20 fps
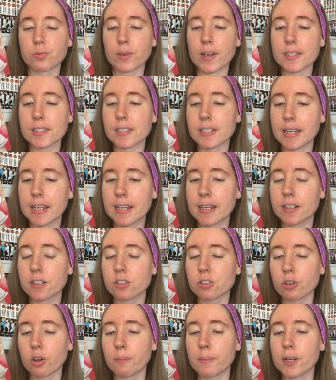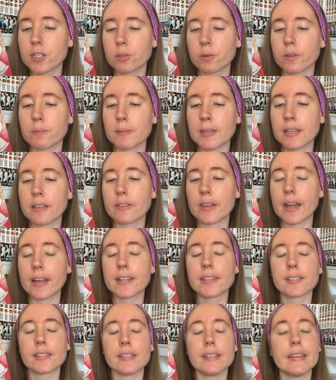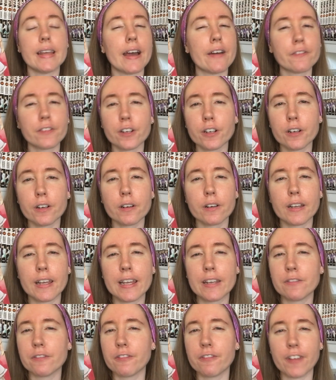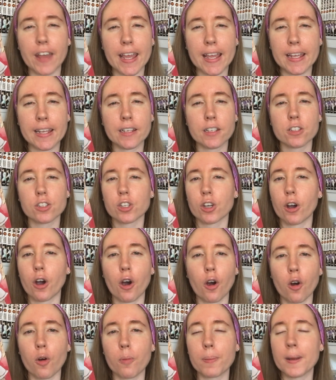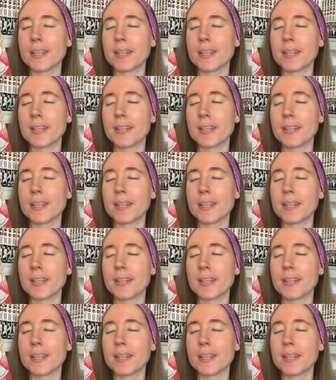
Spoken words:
resonated so much with me that it's never in vain to hope.